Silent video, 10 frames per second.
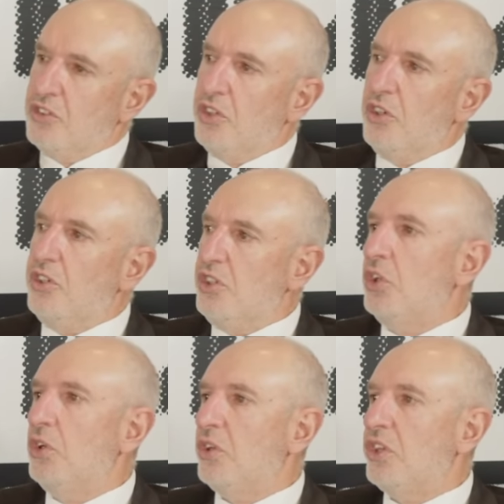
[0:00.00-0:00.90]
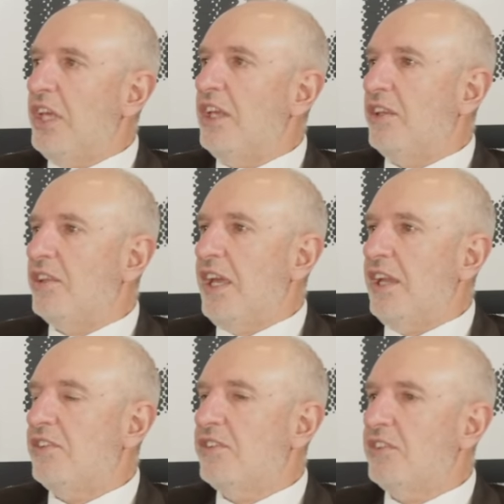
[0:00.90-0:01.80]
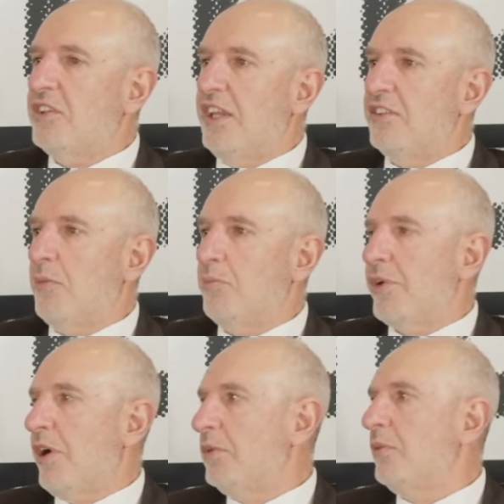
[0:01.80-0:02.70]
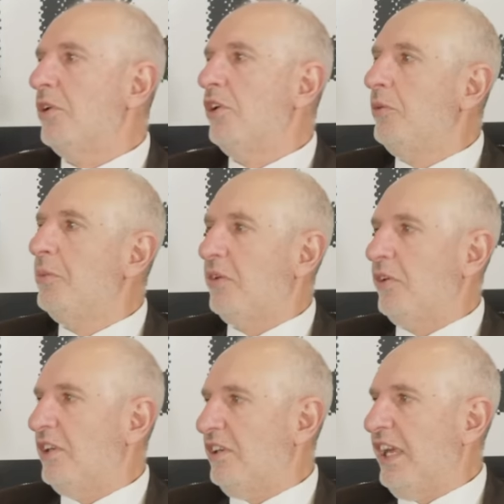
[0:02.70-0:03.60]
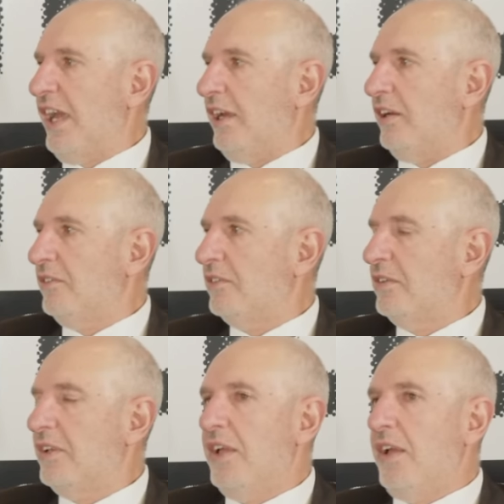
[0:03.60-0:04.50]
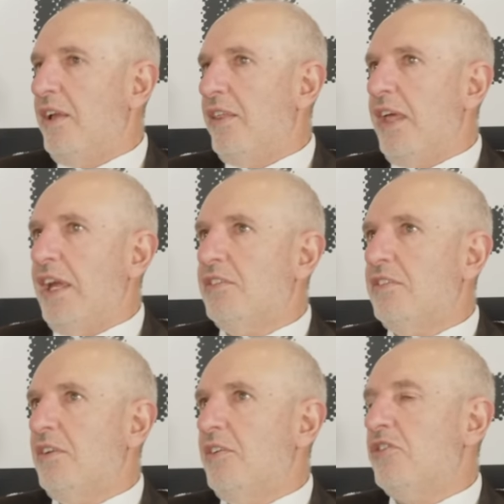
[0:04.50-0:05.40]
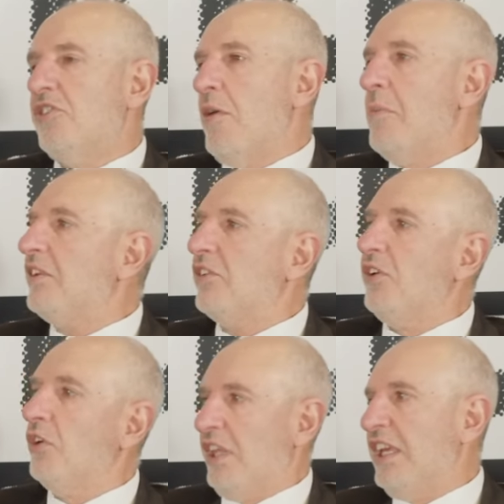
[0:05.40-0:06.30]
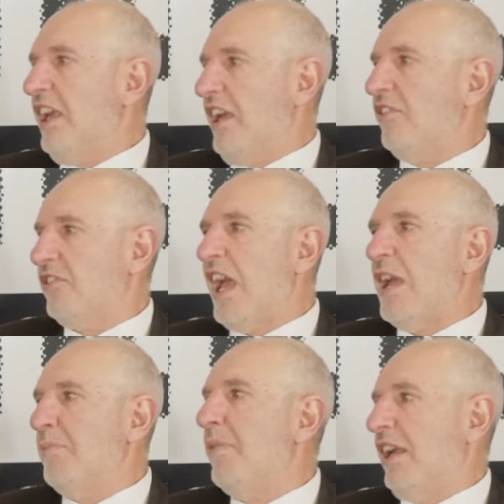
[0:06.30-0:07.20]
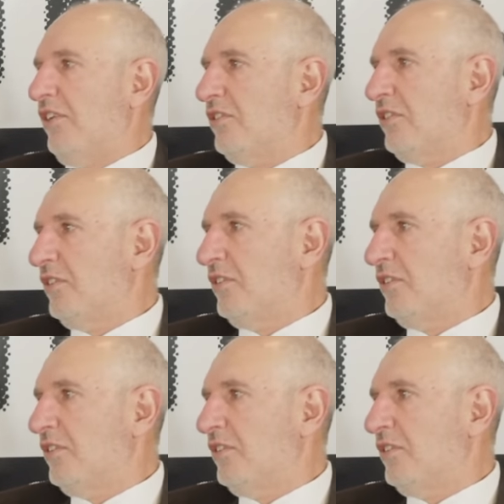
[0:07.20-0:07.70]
Do you think that there's a problem looming with the DA, that so much of your thinking is Cape-based?